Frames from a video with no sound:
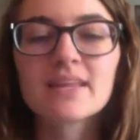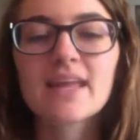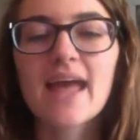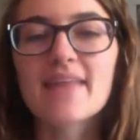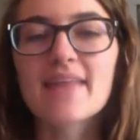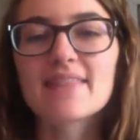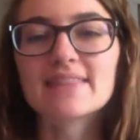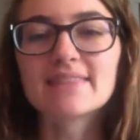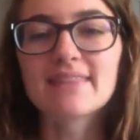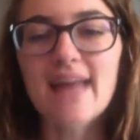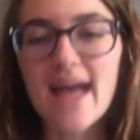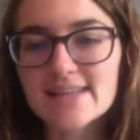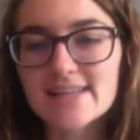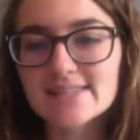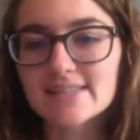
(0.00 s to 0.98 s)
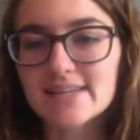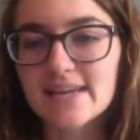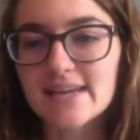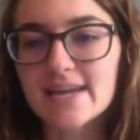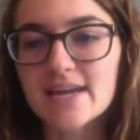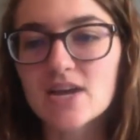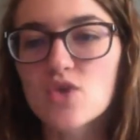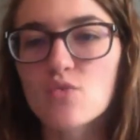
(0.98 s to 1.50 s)
And then
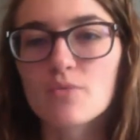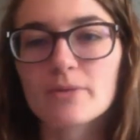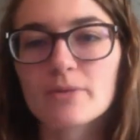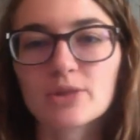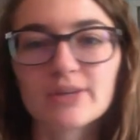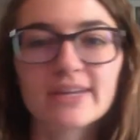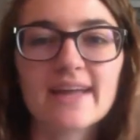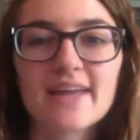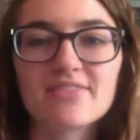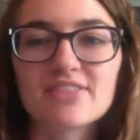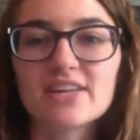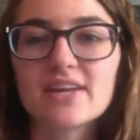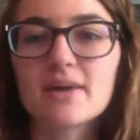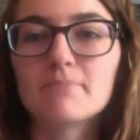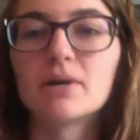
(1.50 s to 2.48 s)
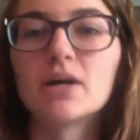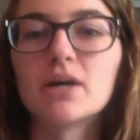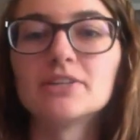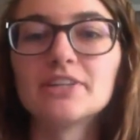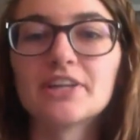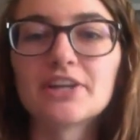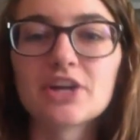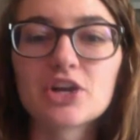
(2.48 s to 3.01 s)
lastly, we'll be looking at the
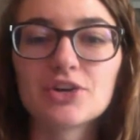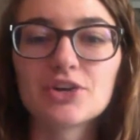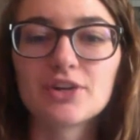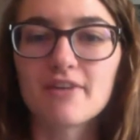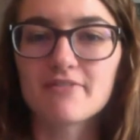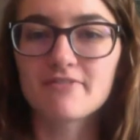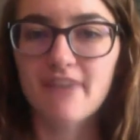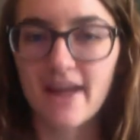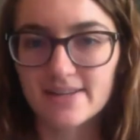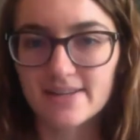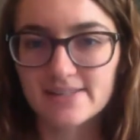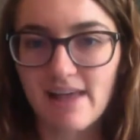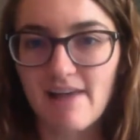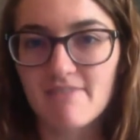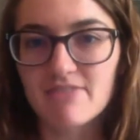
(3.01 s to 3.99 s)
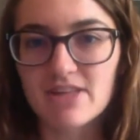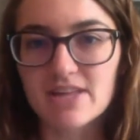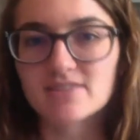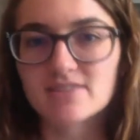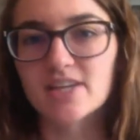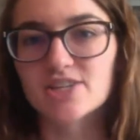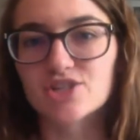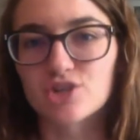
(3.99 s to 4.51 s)
political effects of the
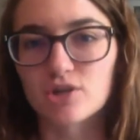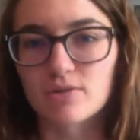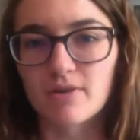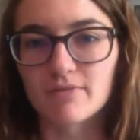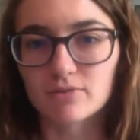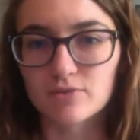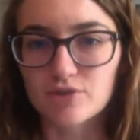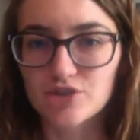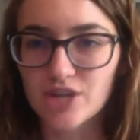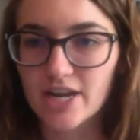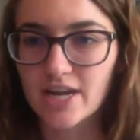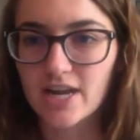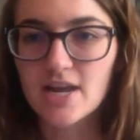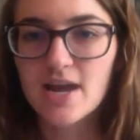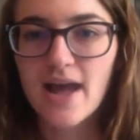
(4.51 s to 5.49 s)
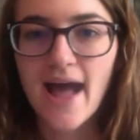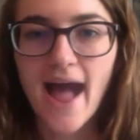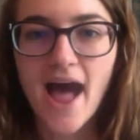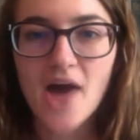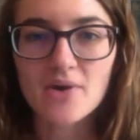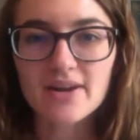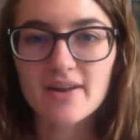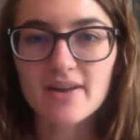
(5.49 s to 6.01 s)
Industrial Revolution. How
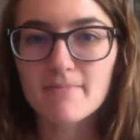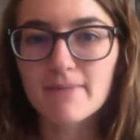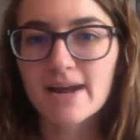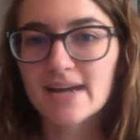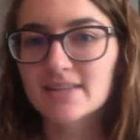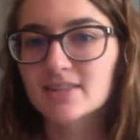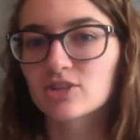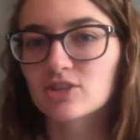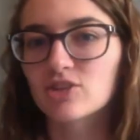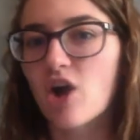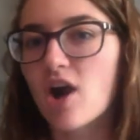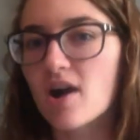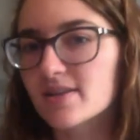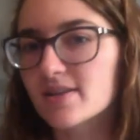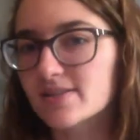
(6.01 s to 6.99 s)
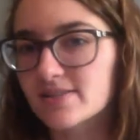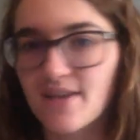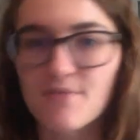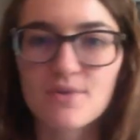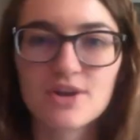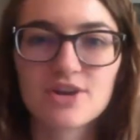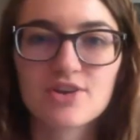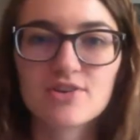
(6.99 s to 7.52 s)
did it impact the laws that
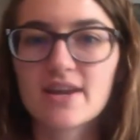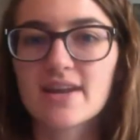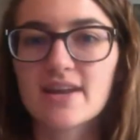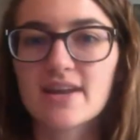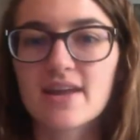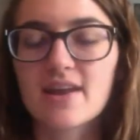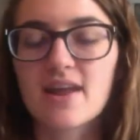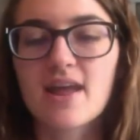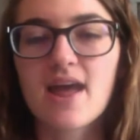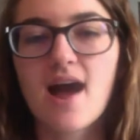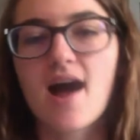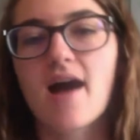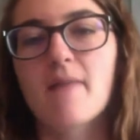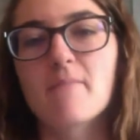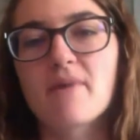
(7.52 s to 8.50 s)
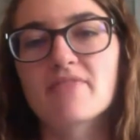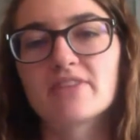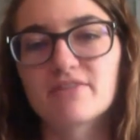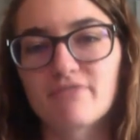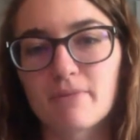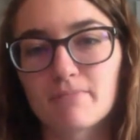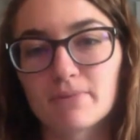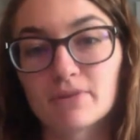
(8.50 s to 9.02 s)
were created and the
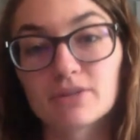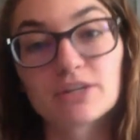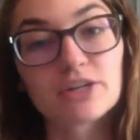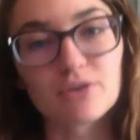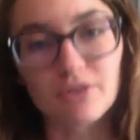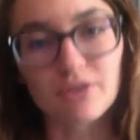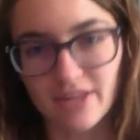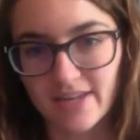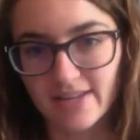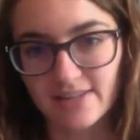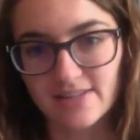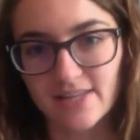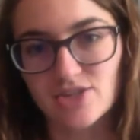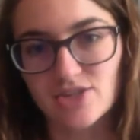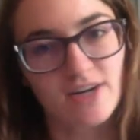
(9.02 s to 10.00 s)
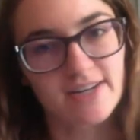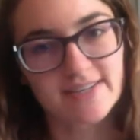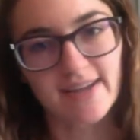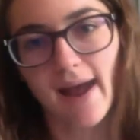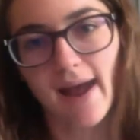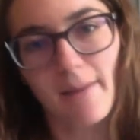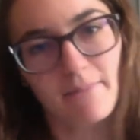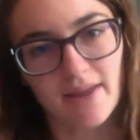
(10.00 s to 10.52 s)
different political things that started to
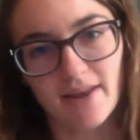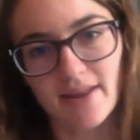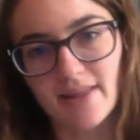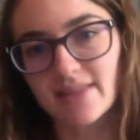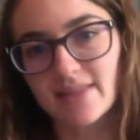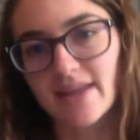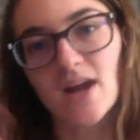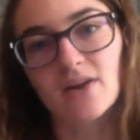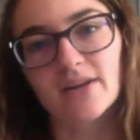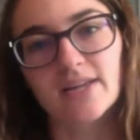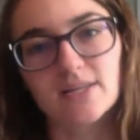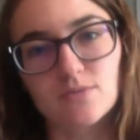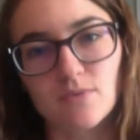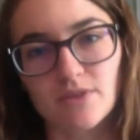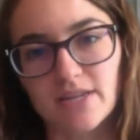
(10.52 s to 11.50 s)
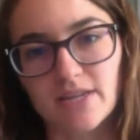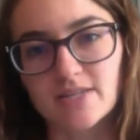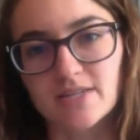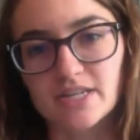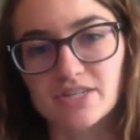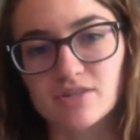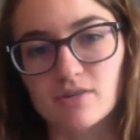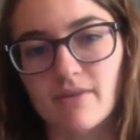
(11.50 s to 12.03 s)
happen in the areas where the
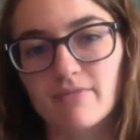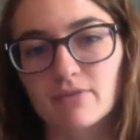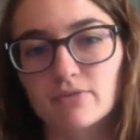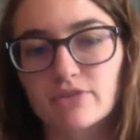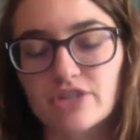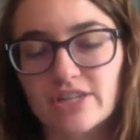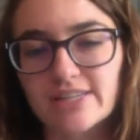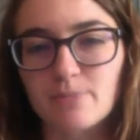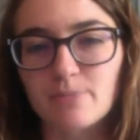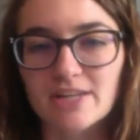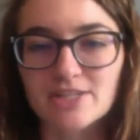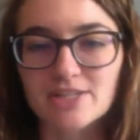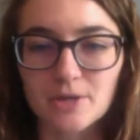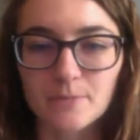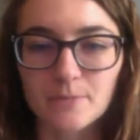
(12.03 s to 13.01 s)
Industrial Revolution spread to?